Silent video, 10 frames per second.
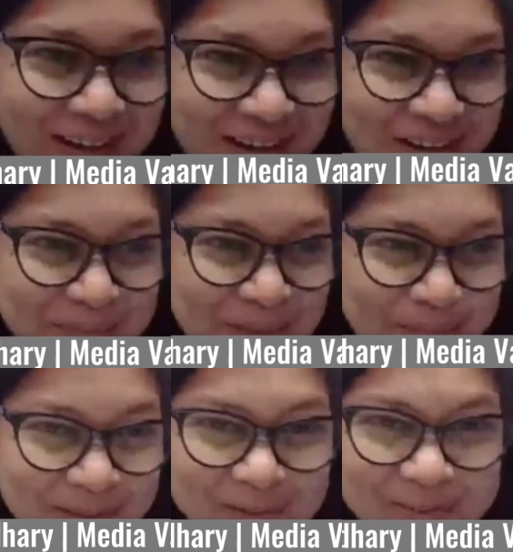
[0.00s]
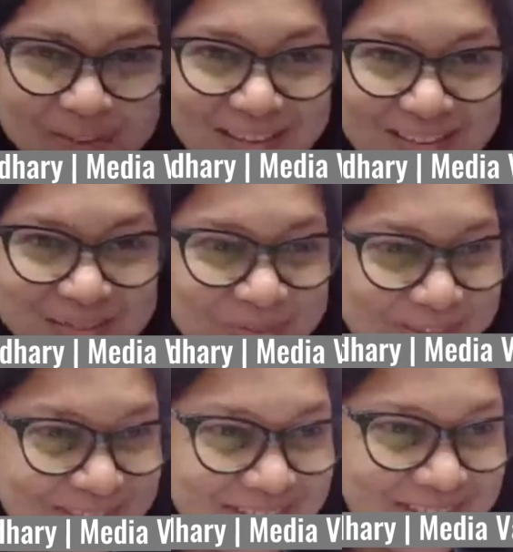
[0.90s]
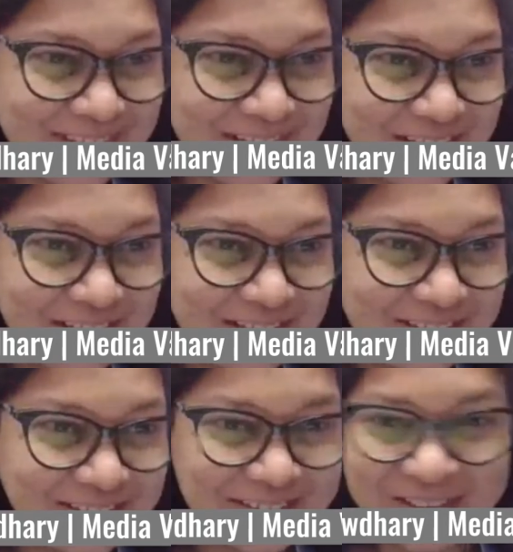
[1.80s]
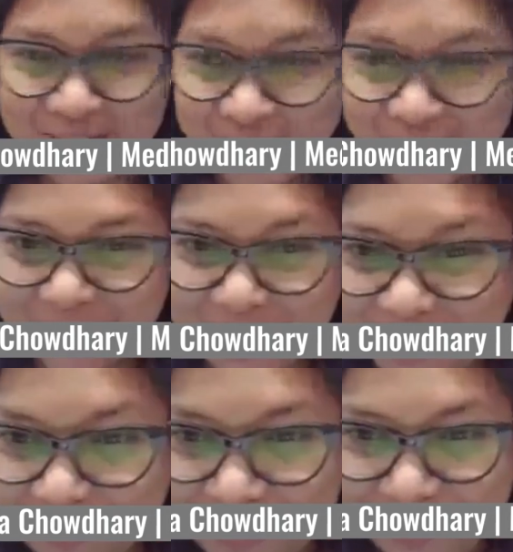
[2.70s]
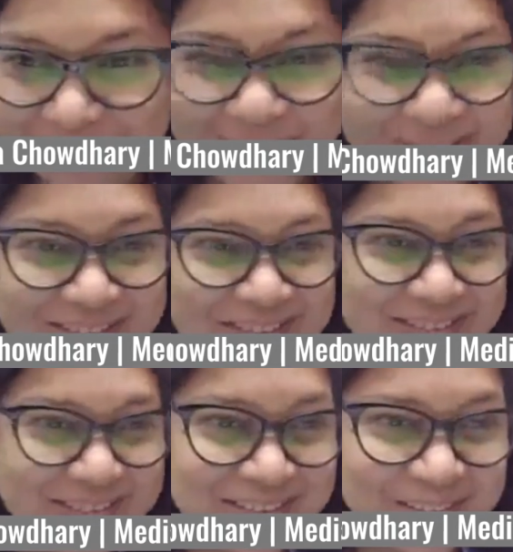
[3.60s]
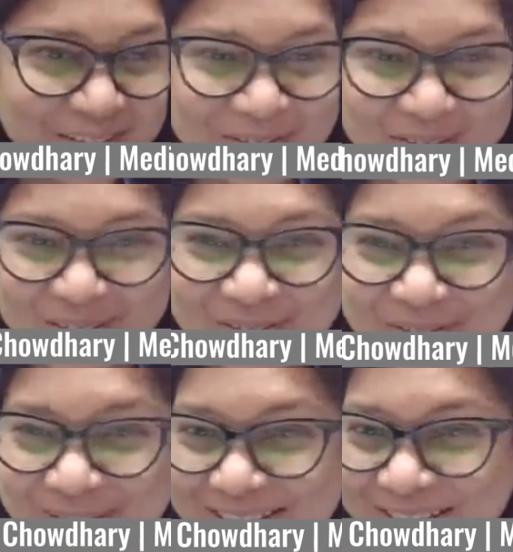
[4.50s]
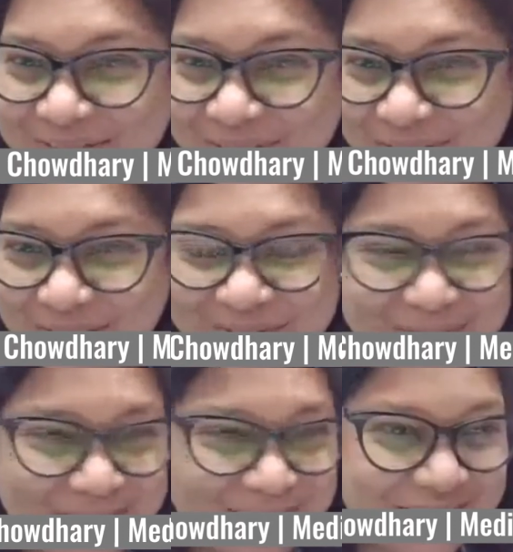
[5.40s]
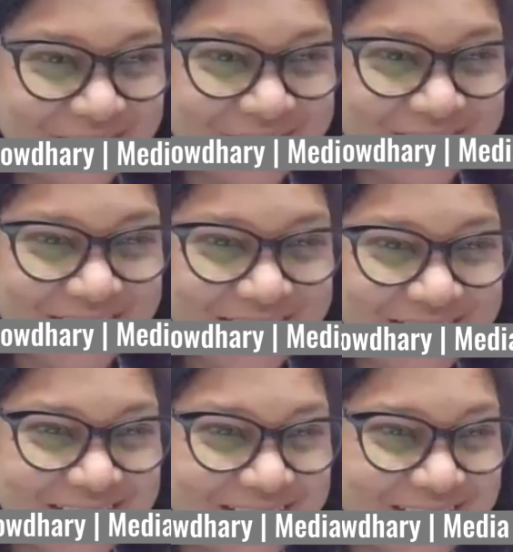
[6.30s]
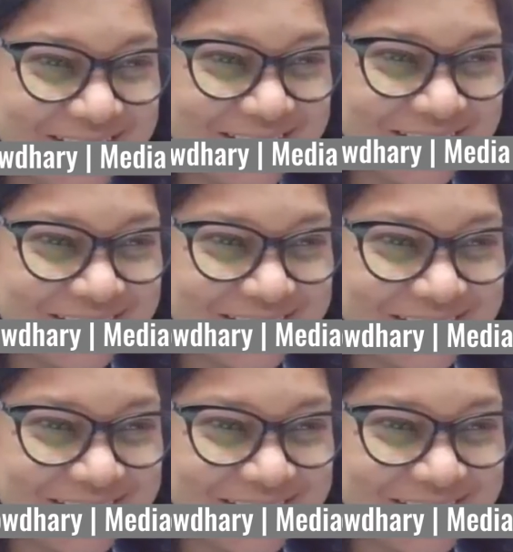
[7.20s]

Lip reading: I'm coming to the next one. I don't know if I'm going very fast. Tarun, you may have to help me if there is,